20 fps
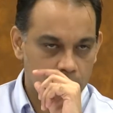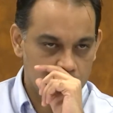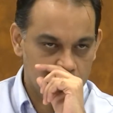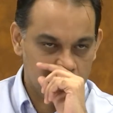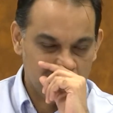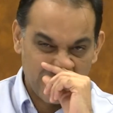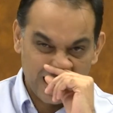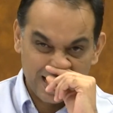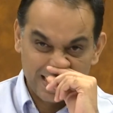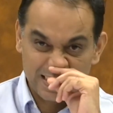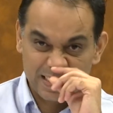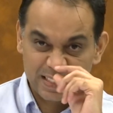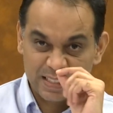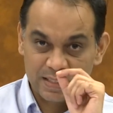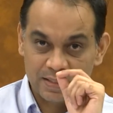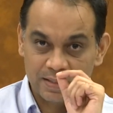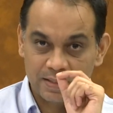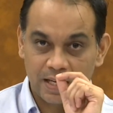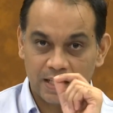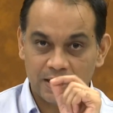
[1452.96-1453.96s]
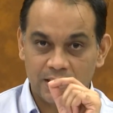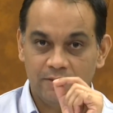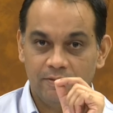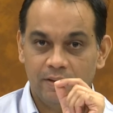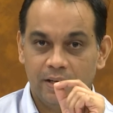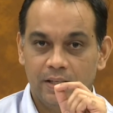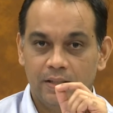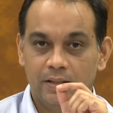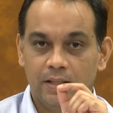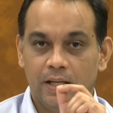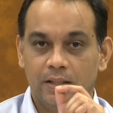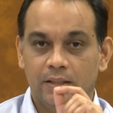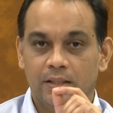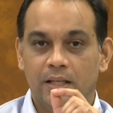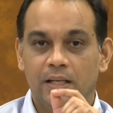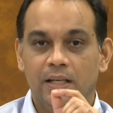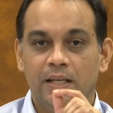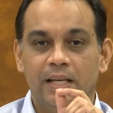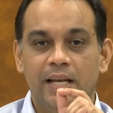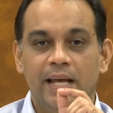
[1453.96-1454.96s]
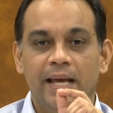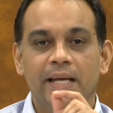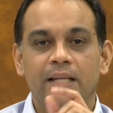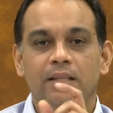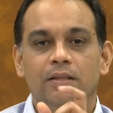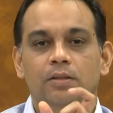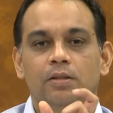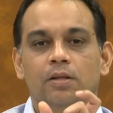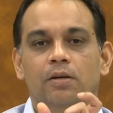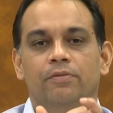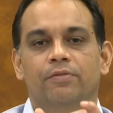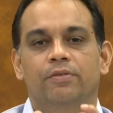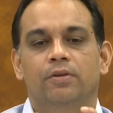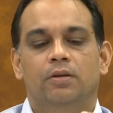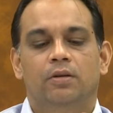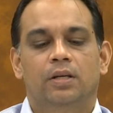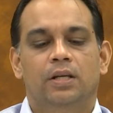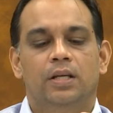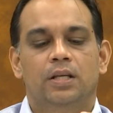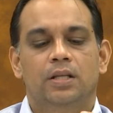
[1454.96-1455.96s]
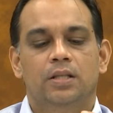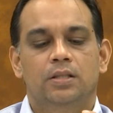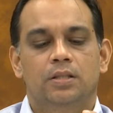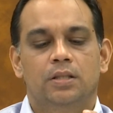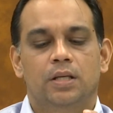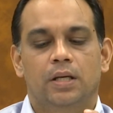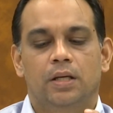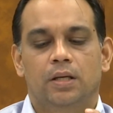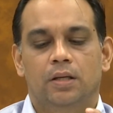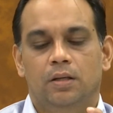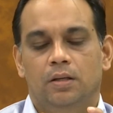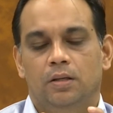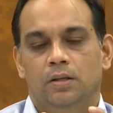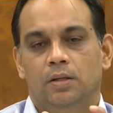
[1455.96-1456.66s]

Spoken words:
done in such a way that the length of your heat sink